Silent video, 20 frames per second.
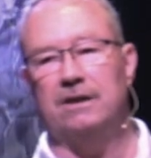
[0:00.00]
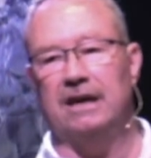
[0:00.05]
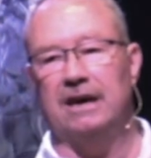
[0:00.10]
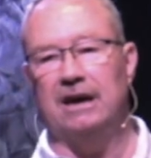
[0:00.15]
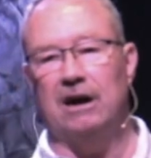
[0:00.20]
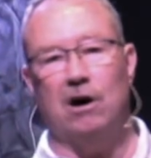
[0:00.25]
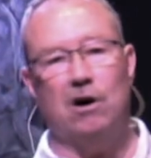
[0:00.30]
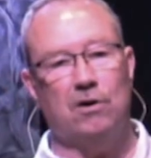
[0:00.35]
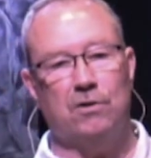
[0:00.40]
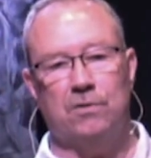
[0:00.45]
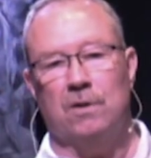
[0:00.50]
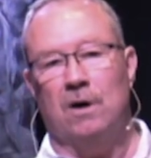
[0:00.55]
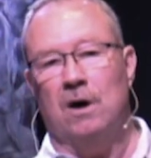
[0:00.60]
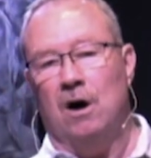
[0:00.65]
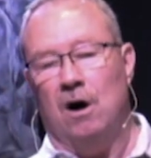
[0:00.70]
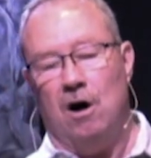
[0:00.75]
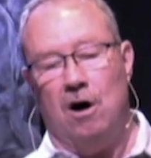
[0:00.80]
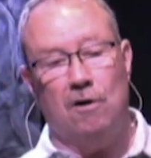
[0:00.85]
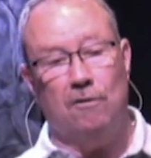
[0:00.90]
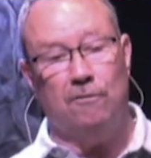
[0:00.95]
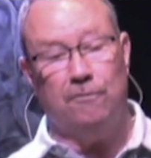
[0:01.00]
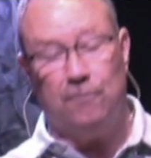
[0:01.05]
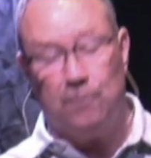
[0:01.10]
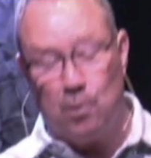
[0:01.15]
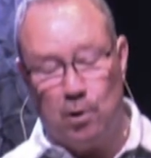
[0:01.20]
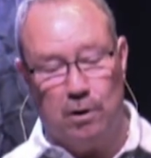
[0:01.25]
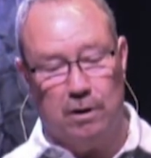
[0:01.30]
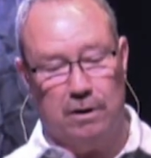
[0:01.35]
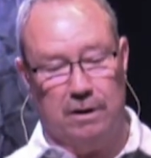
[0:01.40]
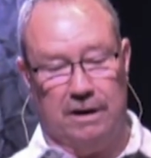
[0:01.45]
they all
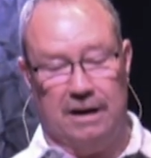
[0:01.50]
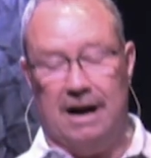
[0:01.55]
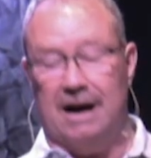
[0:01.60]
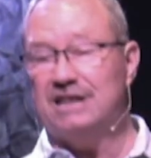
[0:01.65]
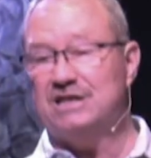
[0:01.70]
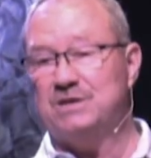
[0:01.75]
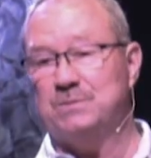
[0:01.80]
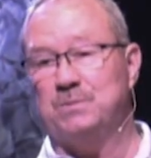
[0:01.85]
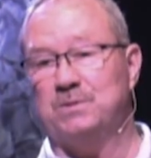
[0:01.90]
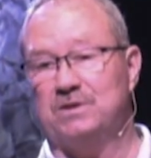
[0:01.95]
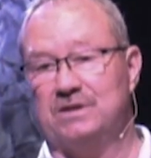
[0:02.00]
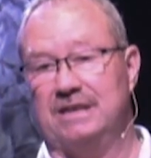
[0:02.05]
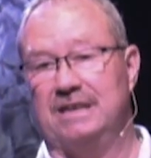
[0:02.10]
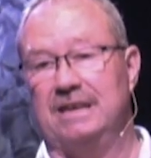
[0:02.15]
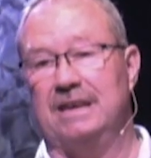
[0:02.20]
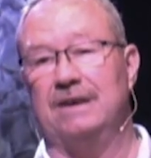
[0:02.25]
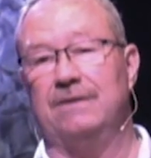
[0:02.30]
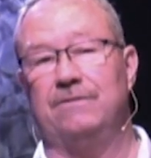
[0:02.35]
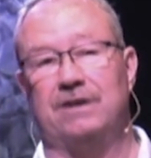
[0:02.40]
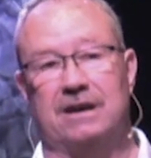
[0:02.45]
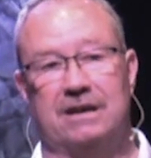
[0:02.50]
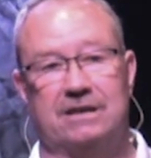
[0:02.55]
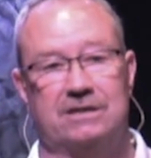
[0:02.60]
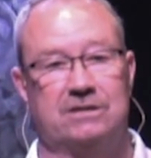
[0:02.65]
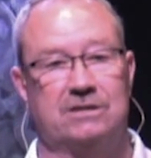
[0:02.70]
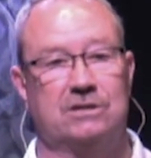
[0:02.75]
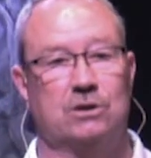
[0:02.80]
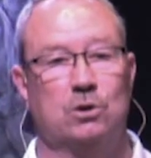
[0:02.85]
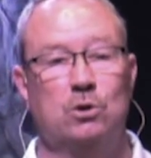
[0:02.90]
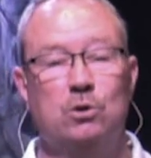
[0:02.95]
4 gospels give
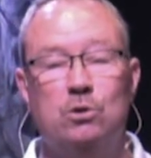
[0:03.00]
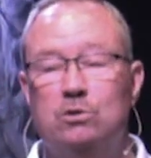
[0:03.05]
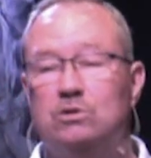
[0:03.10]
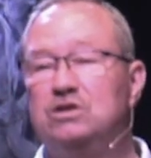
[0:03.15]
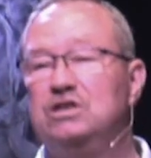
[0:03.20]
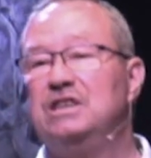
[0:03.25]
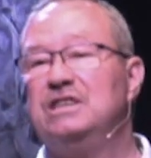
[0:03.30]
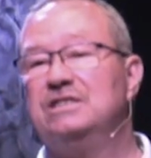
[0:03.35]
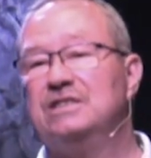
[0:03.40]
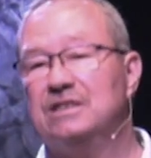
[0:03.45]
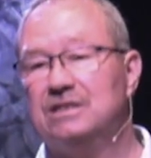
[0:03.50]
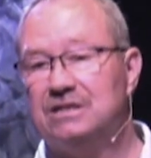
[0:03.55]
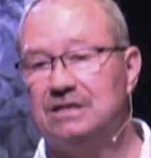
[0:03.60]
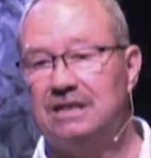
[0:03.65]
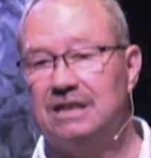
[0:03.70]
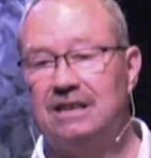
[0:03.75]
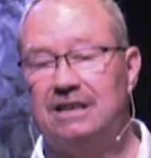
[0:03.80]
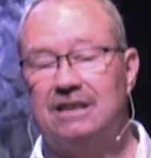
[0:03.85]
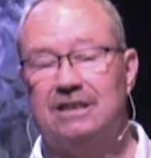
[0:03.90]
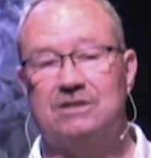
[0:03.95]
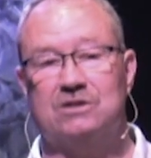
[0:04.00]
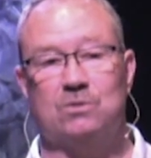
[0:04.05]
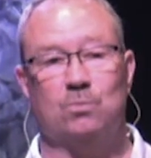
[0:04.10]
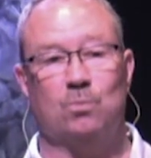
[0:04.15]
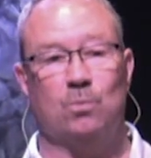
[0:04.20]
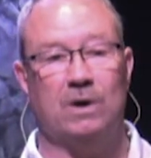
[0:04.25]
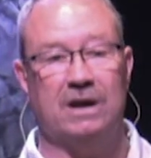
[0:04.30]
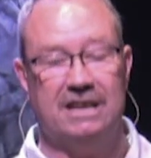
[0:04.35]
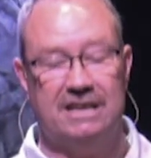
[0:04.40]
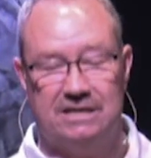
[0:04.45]
us who Jesus is
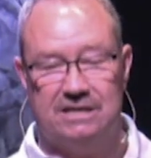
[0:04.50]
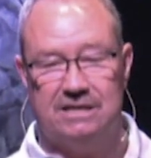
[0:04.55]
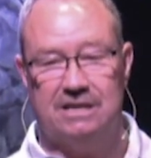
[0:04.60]
and what he's